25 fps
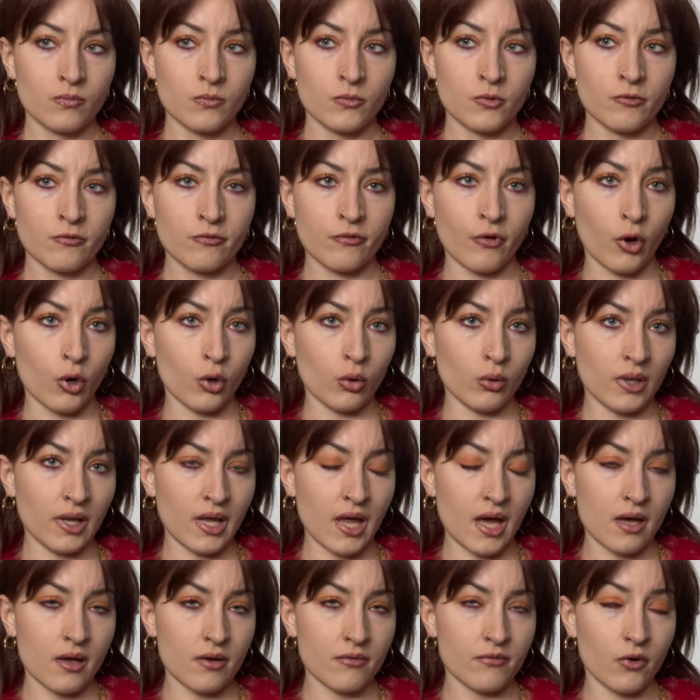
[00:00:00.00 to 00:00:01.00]
faux,
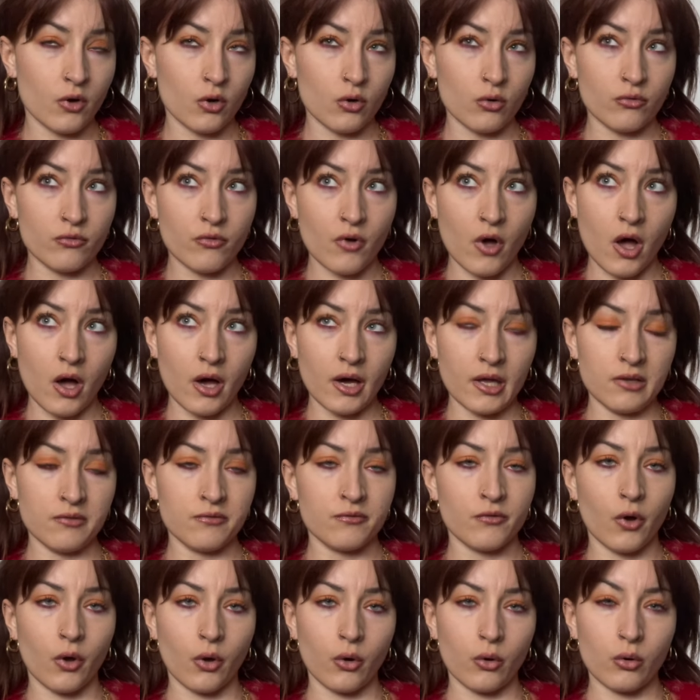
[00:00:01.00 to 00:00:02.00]
faux fur and
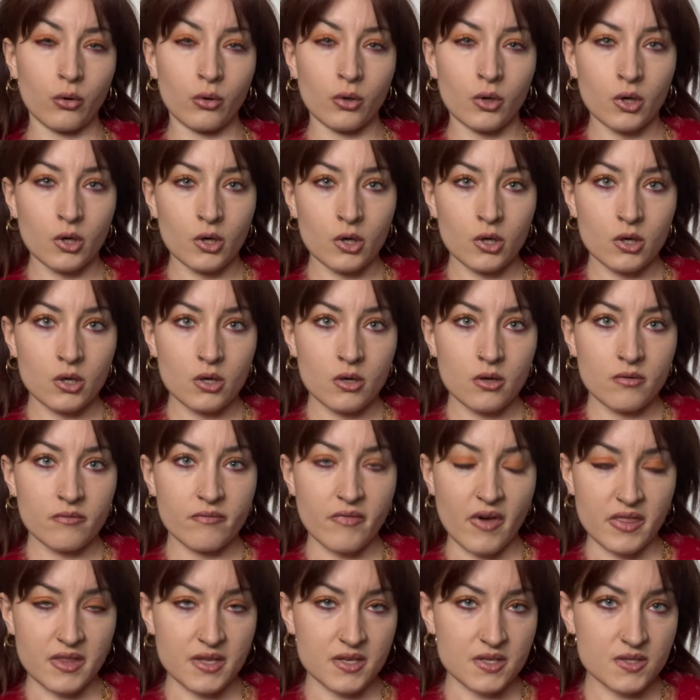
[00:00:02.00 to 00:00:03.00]
faux
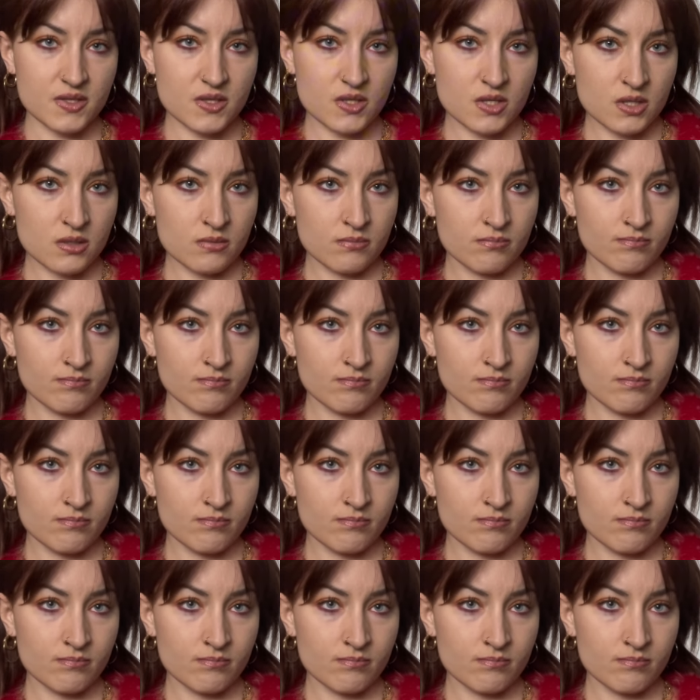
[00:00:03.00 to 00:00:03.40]
feathers